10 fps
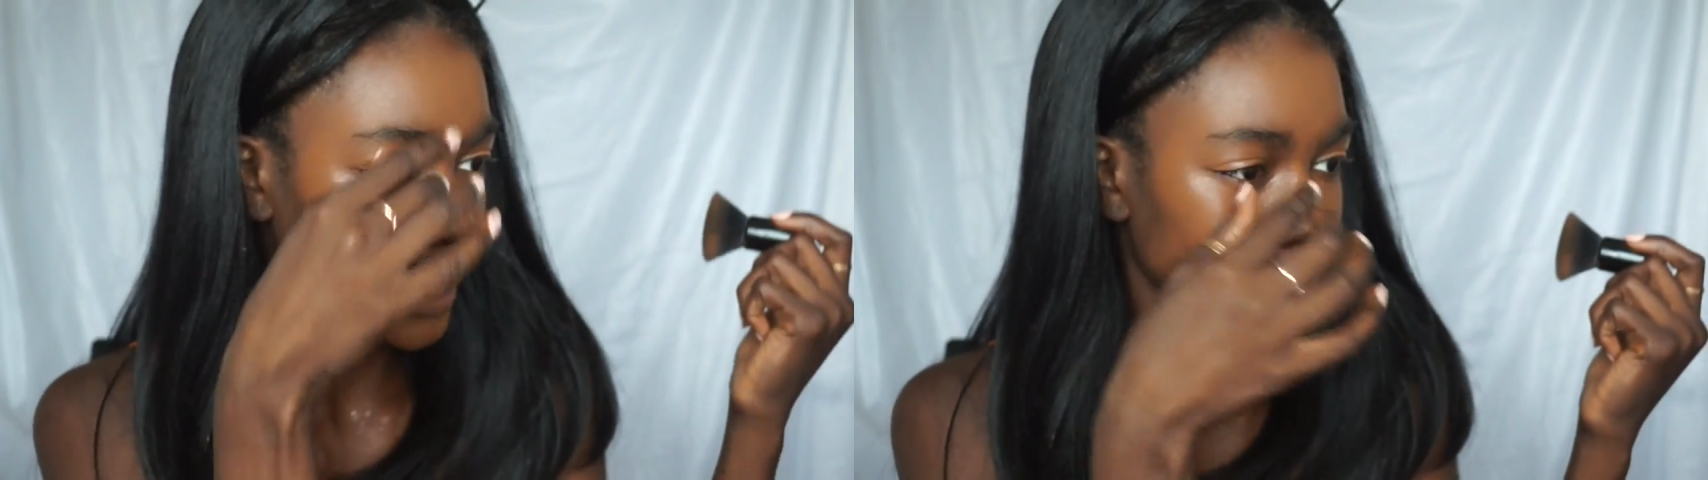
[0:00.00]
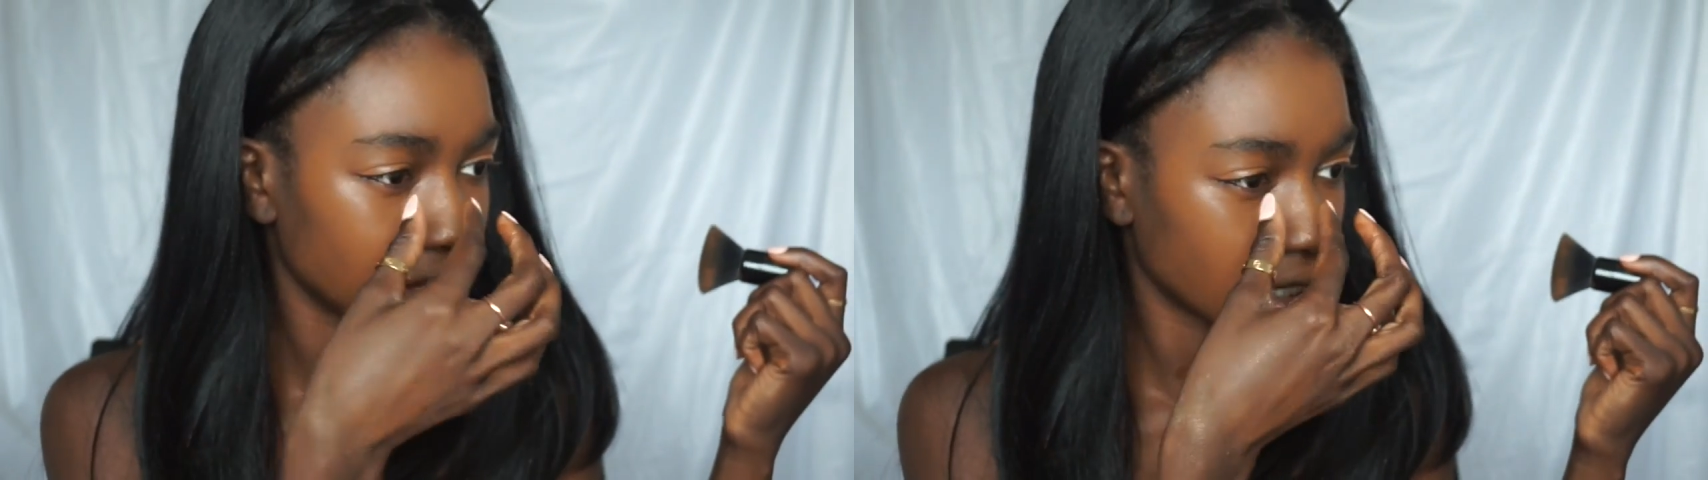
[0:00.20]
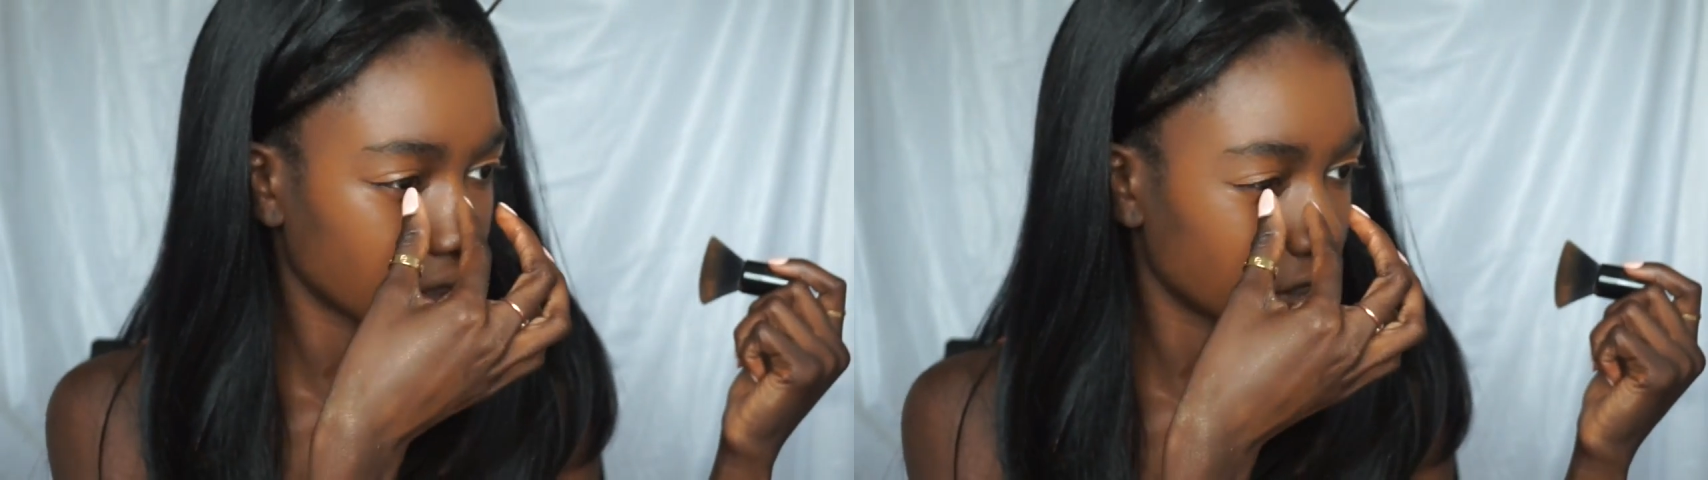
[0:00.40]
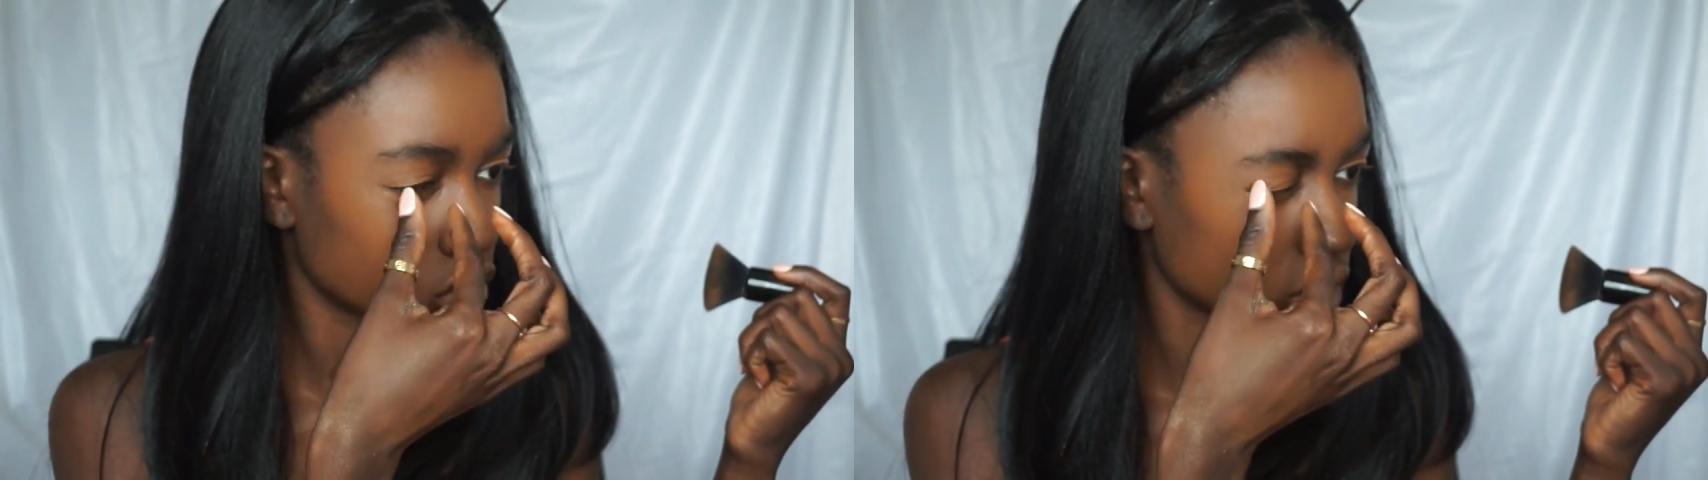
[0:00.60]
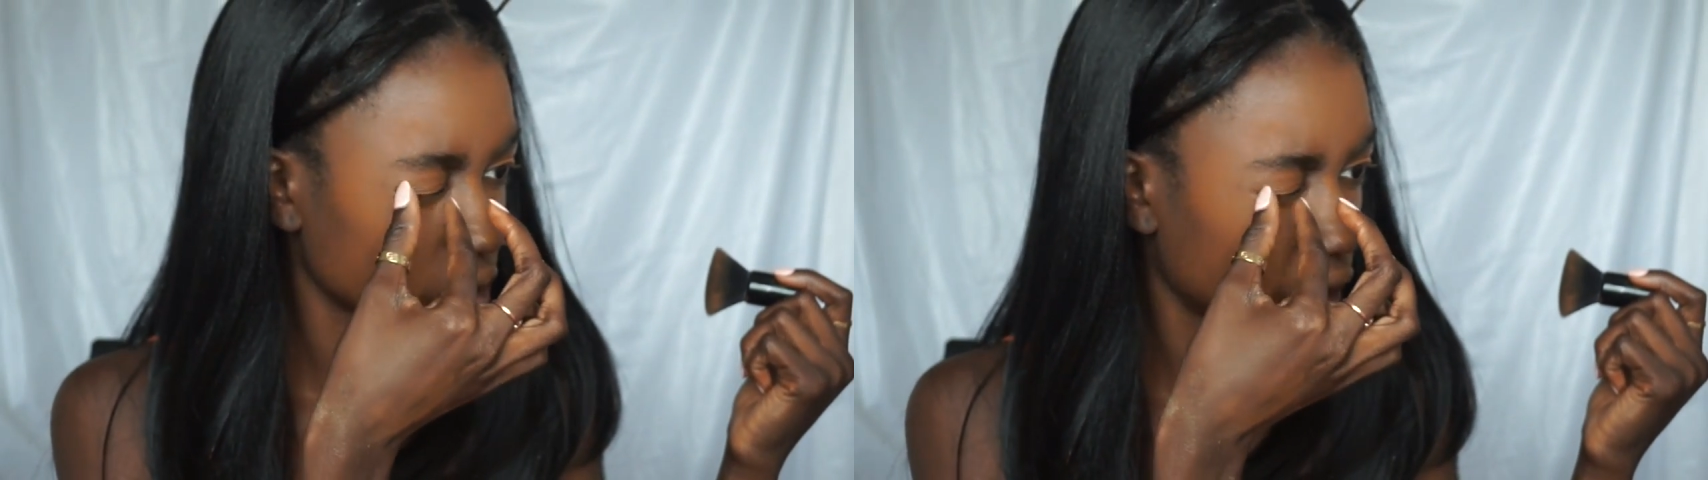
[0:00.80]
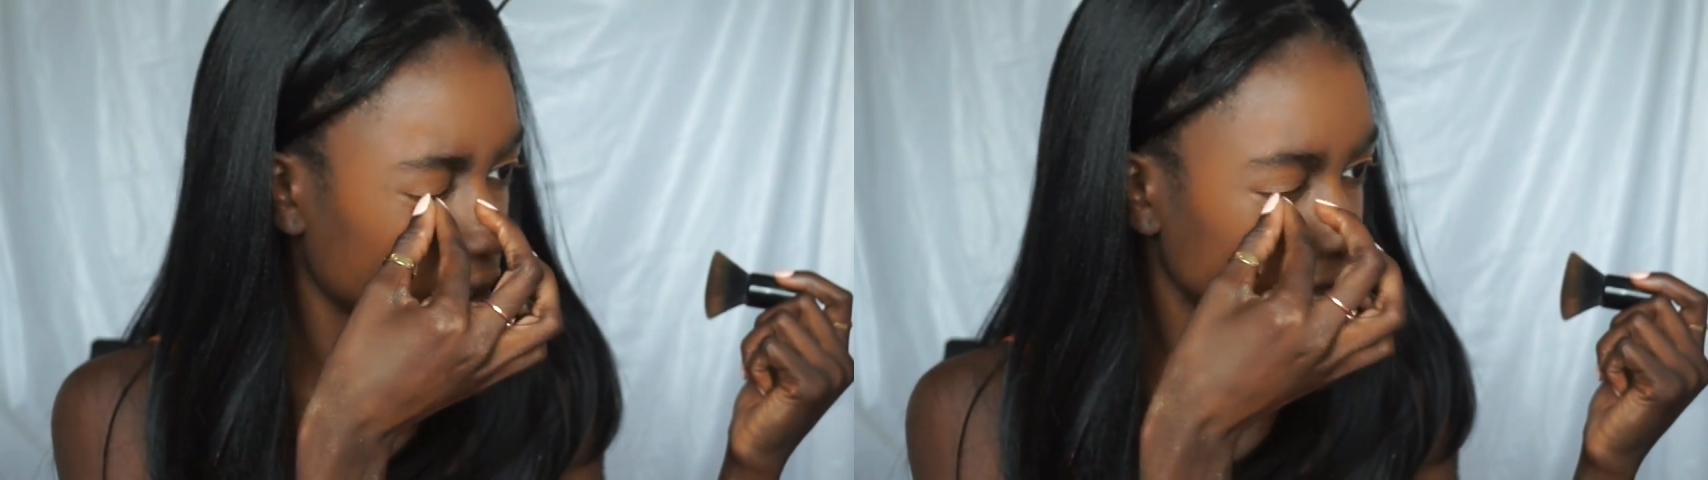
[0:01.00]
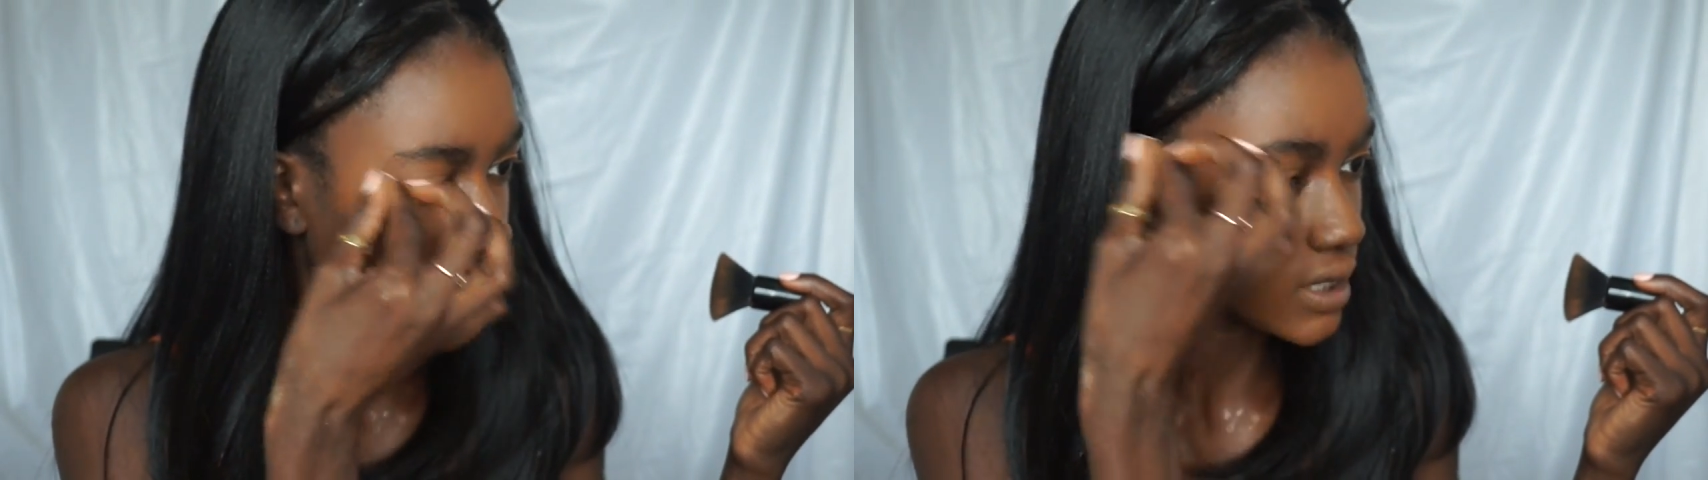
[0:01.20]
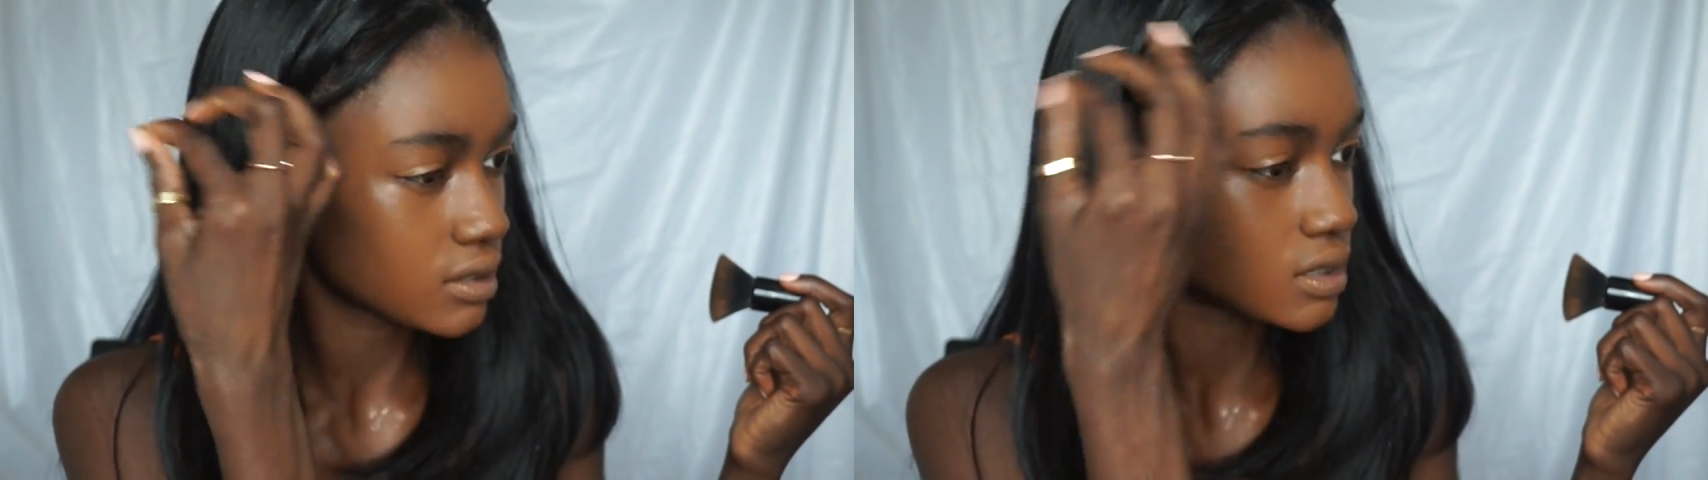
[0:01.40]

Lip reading: I think it just oxidizes